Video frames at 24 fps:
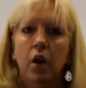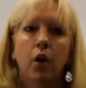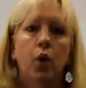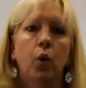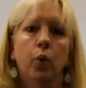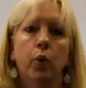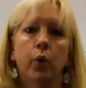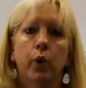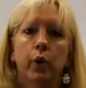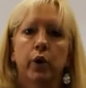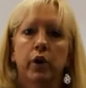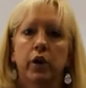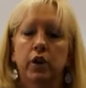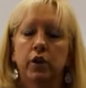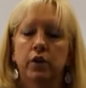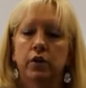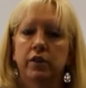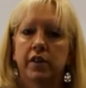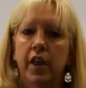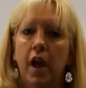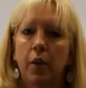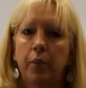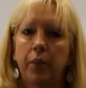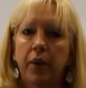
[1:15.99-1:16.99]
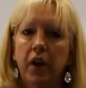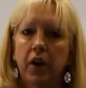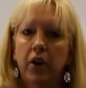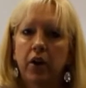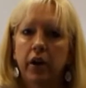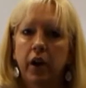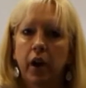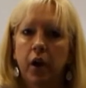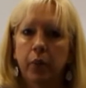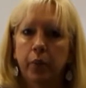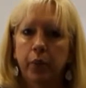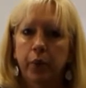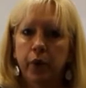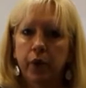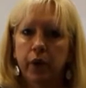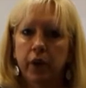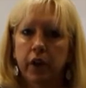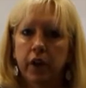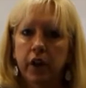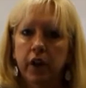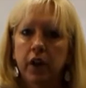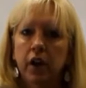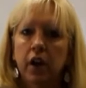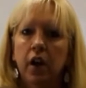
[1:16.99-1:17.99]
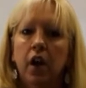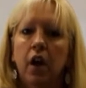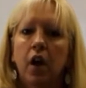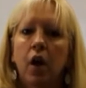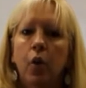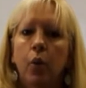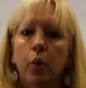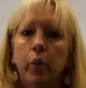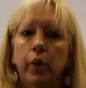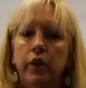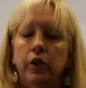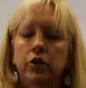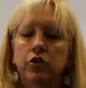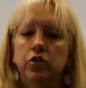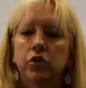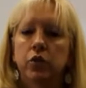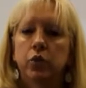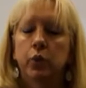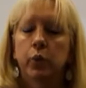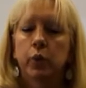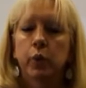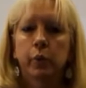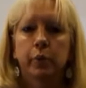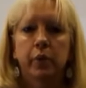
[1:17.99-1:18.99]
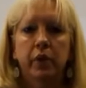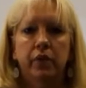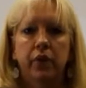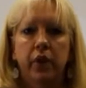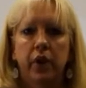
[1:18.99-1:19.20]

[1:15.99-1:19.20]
We're going to use that Parent Help Booklet, which will be